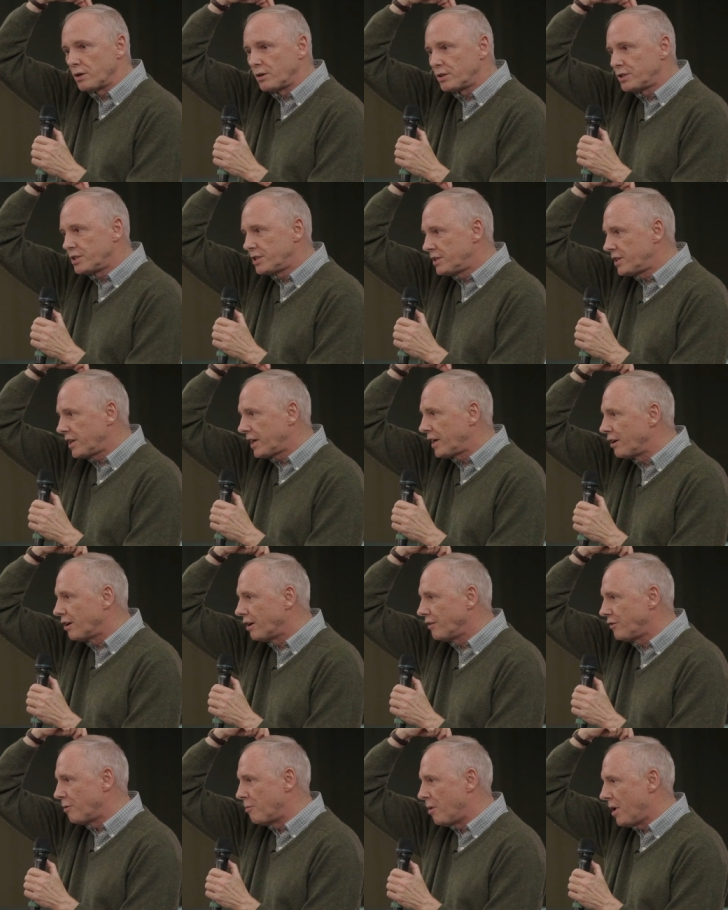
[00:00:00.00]
know, ticking
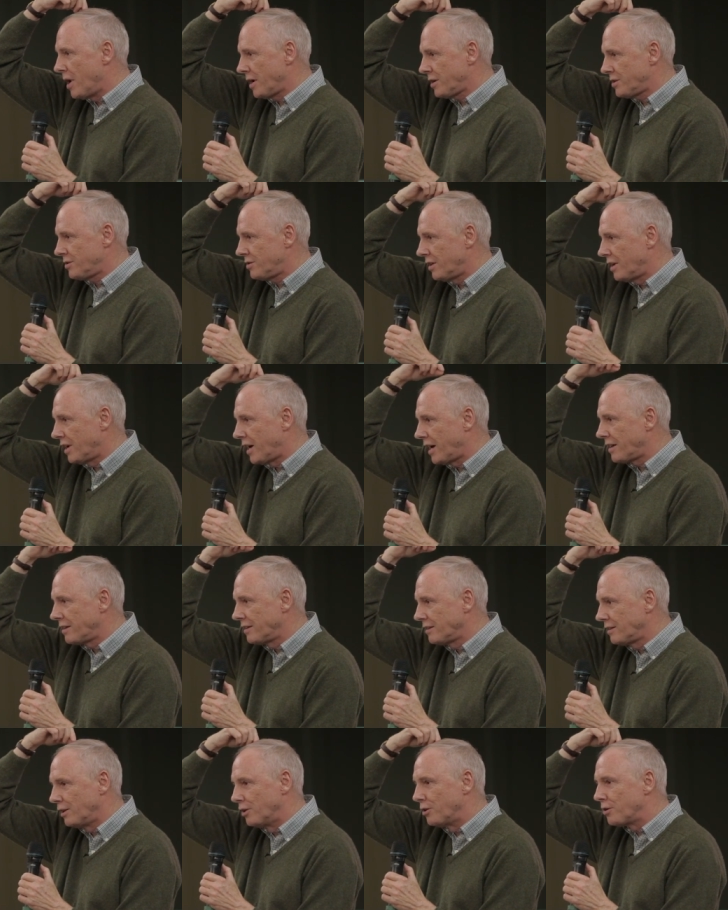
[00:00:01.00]
off a box that
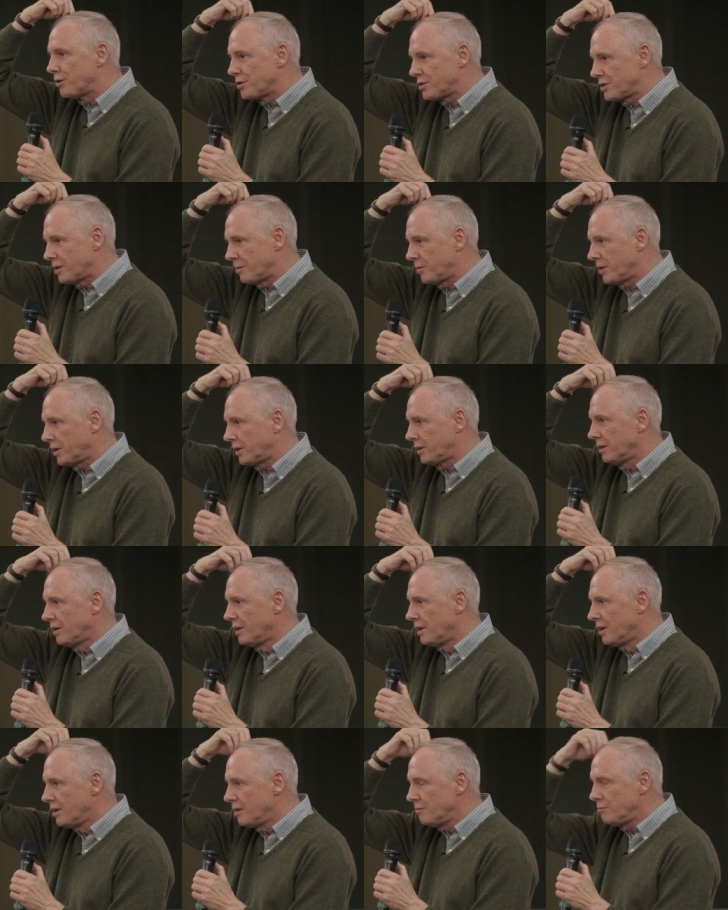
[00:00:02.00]
I learned something,
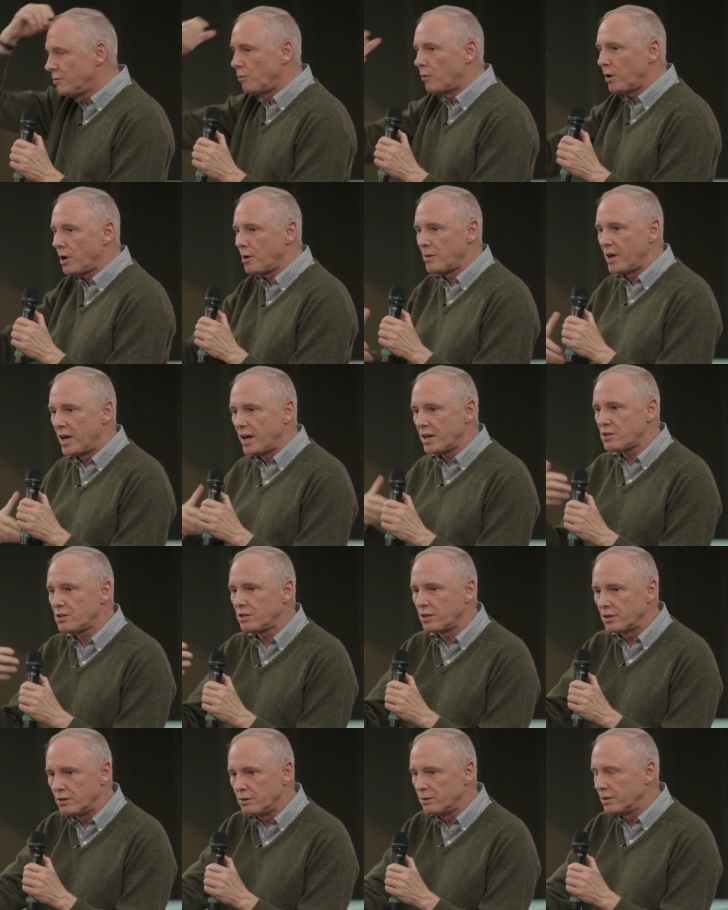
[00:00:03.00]
but what am I
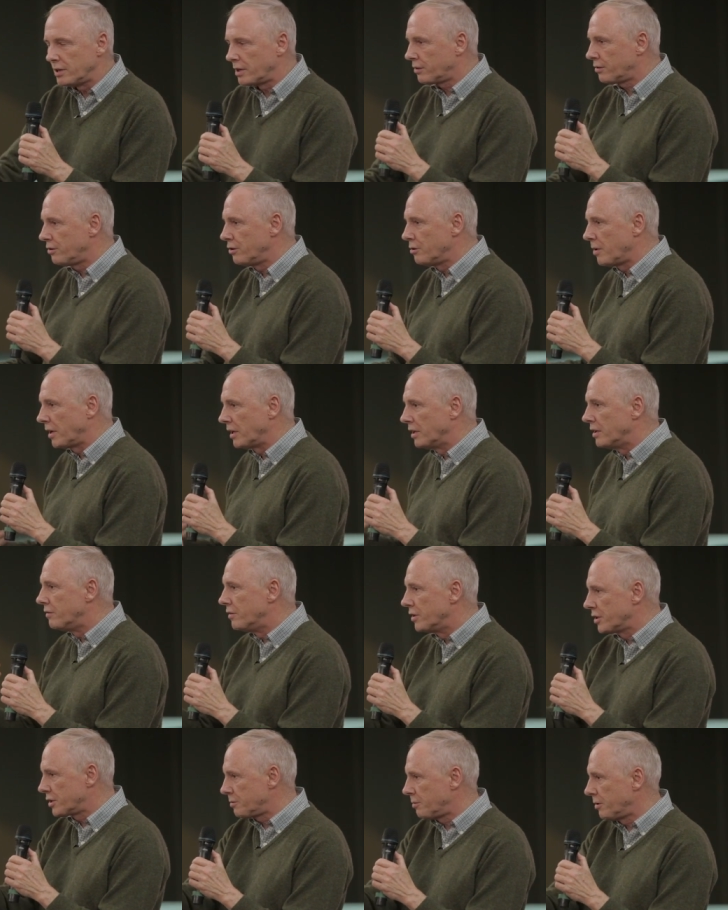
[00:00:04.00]
actually doing through my
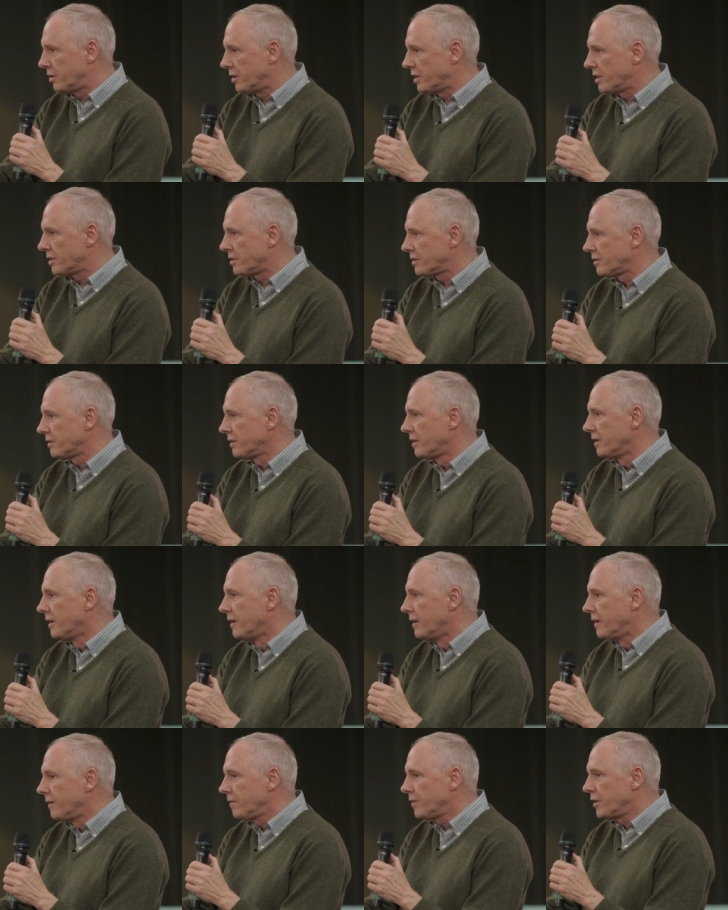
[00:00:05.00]
lived experience
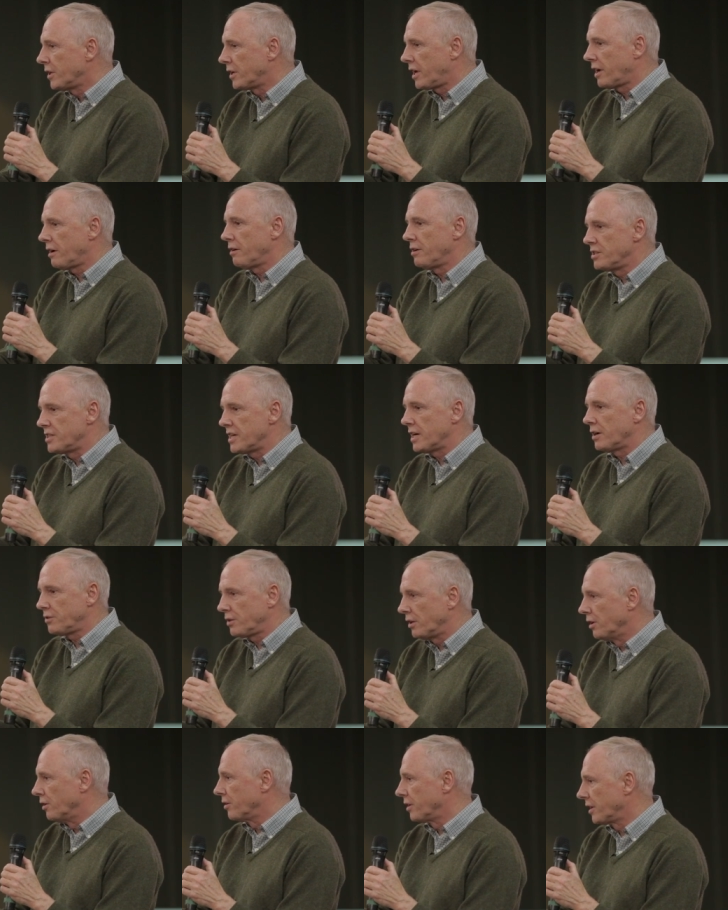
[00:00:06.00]
that carries
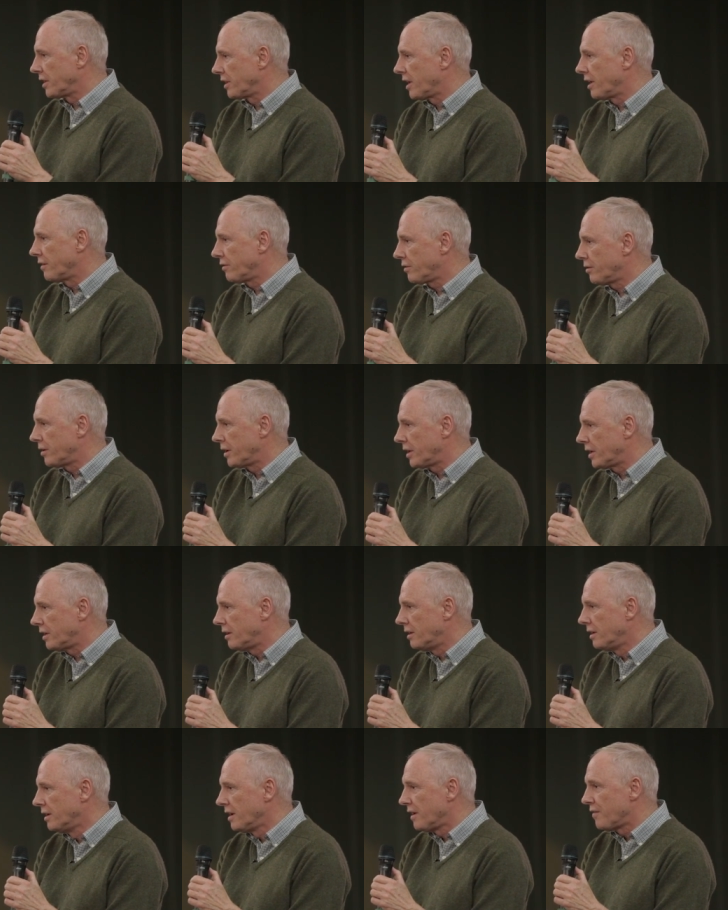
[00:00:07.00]
out the learning that I've
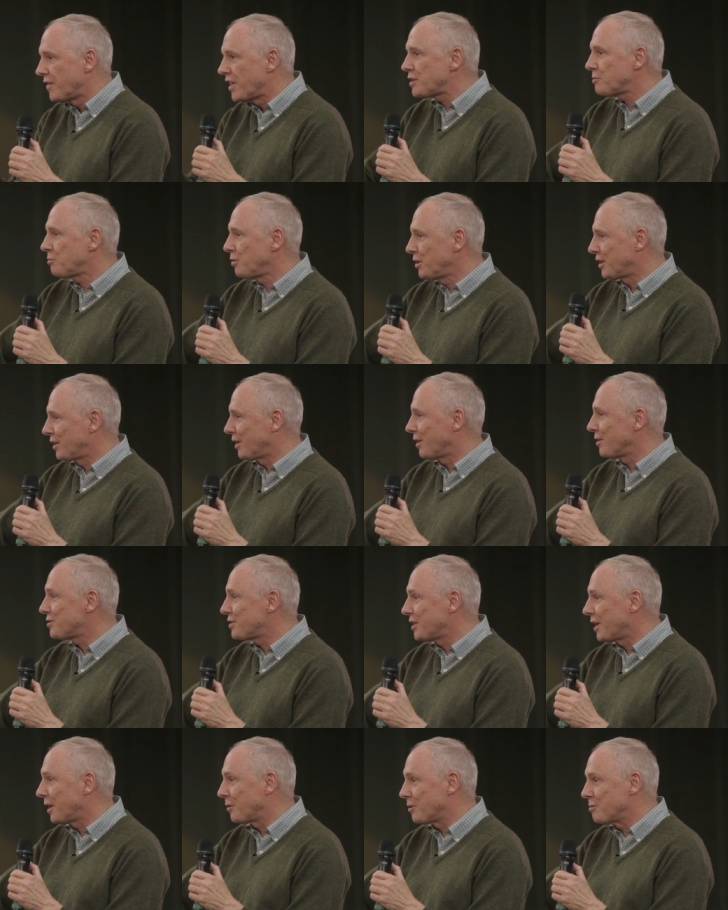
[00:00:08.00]
created? That's pretty
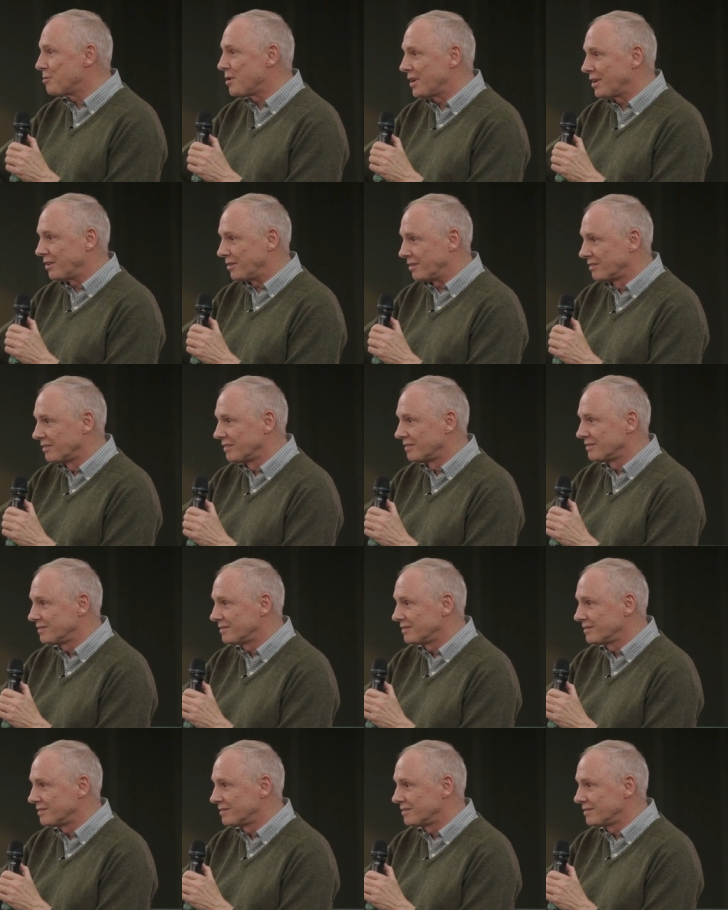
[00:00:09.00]
close to outward bound.